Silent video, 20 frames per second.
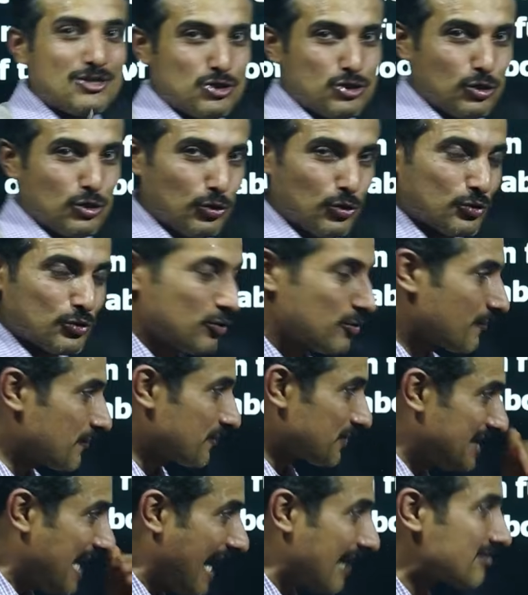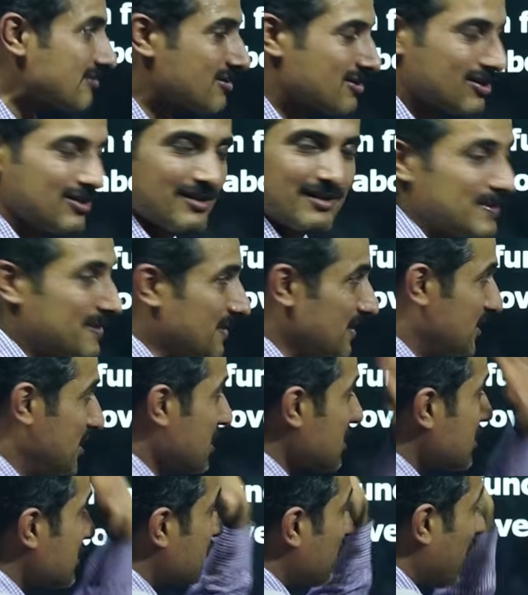show that
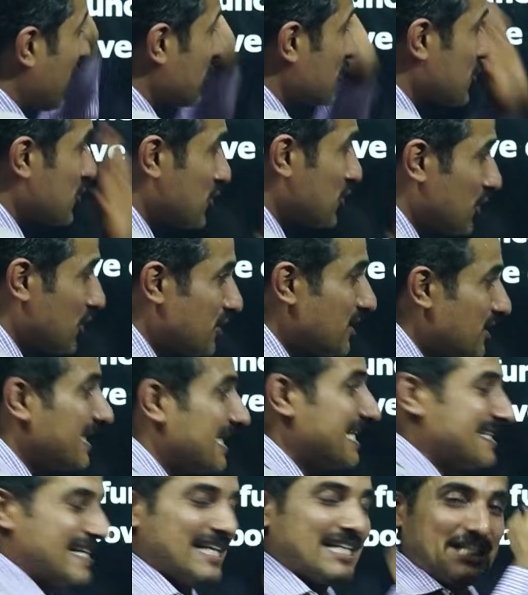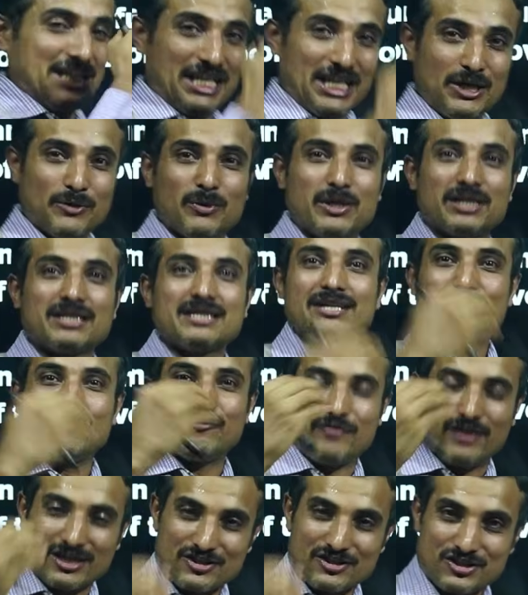this function is an even
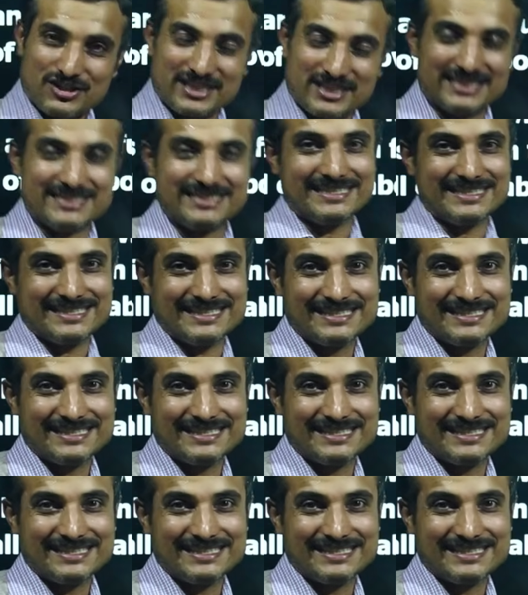function.